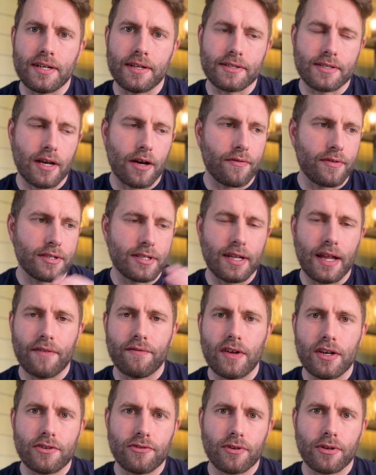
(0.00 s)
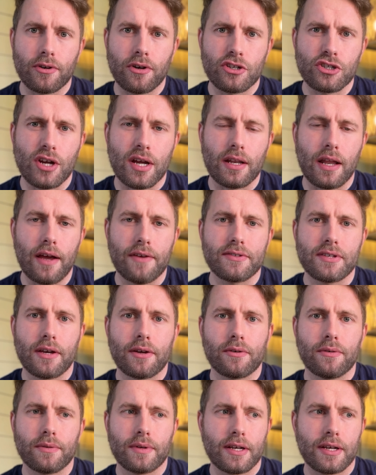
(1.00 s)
itself into that vendor and contract lifecycle.